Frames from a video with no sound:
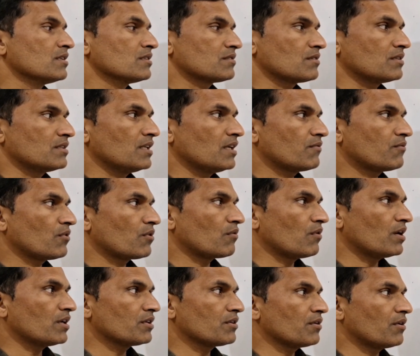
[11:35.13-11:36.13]
So therefore
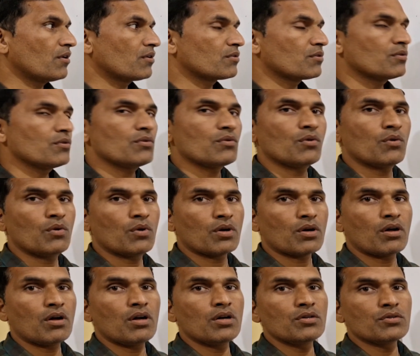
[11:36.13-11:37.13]
what you have to do,
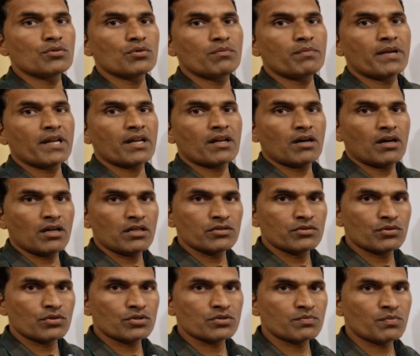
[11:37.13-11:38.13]
overall to break
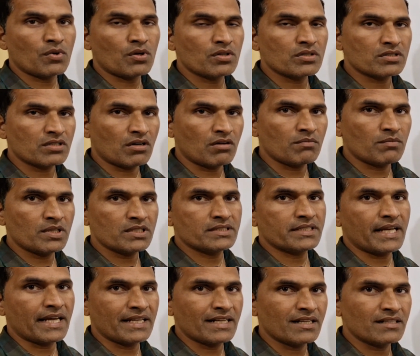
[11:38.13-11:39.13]
all those bonds, how
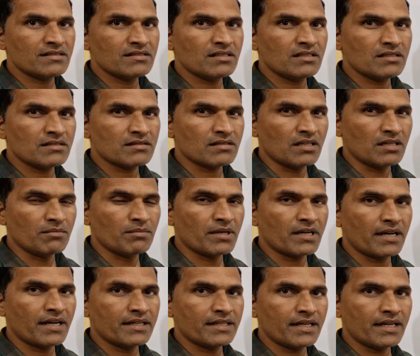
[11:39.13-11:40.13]
much energy is
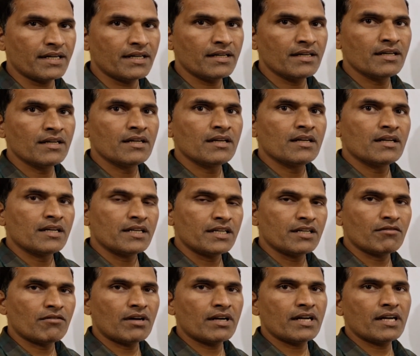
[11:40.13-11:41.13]
liberated
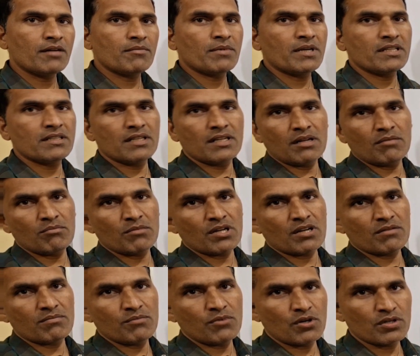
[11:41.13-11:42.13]
divided by the number
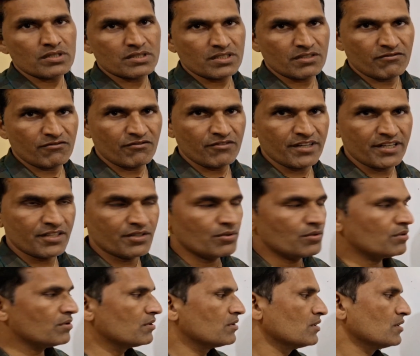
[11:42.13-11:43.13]
of bonds if we
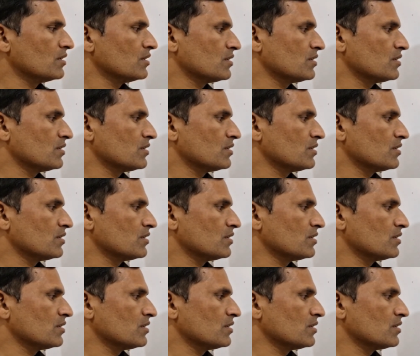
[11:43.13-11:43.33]
do,